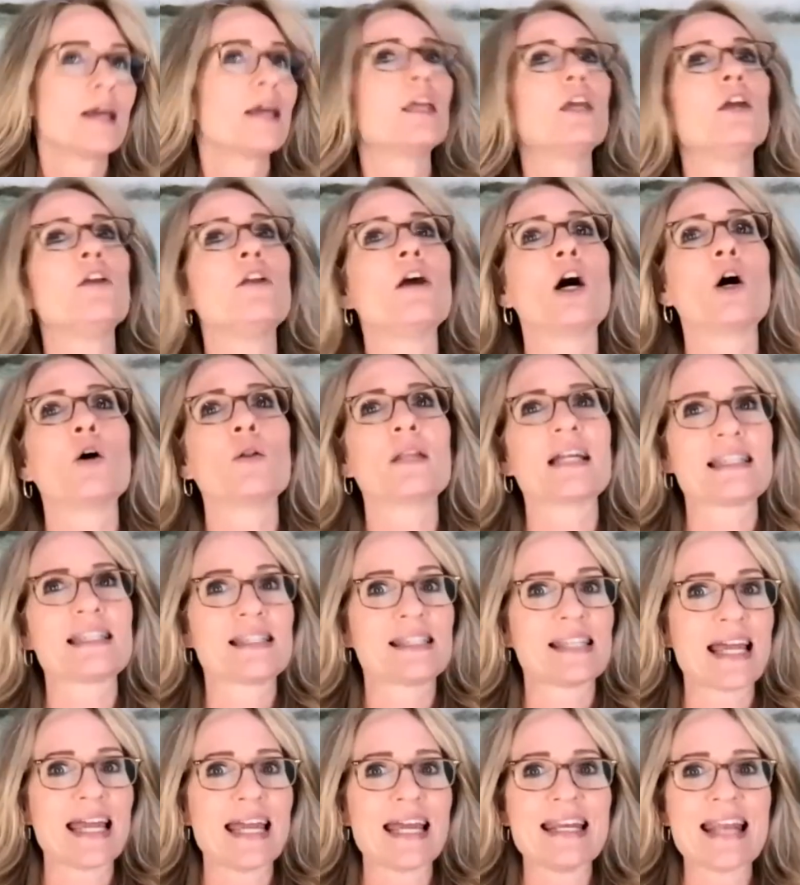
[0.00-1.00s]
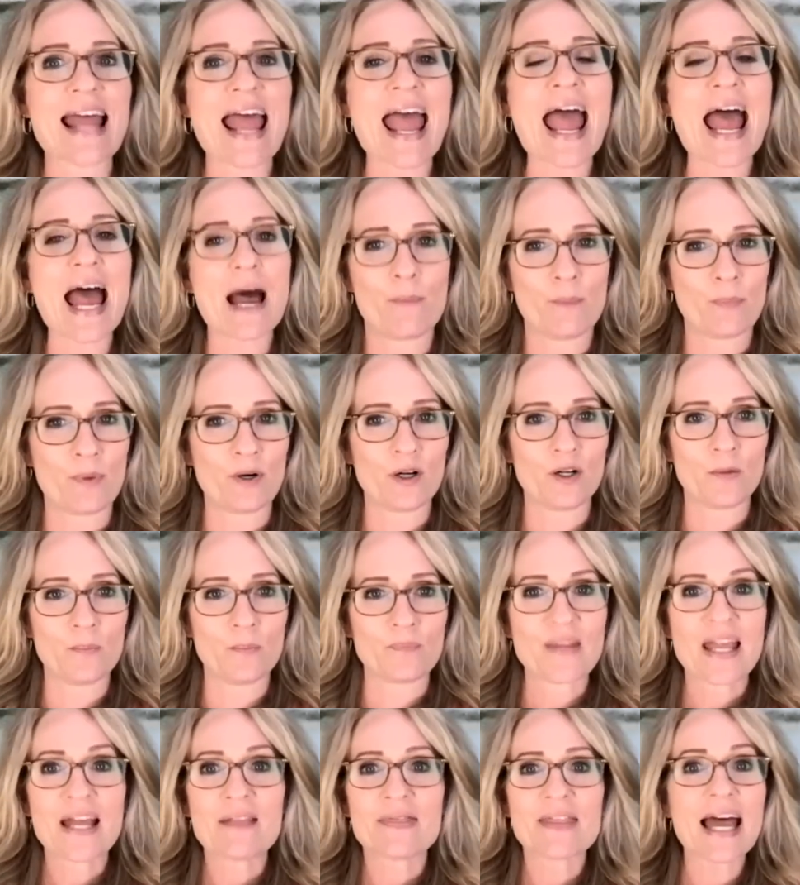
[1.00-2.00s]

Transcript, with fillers: let's say an apple,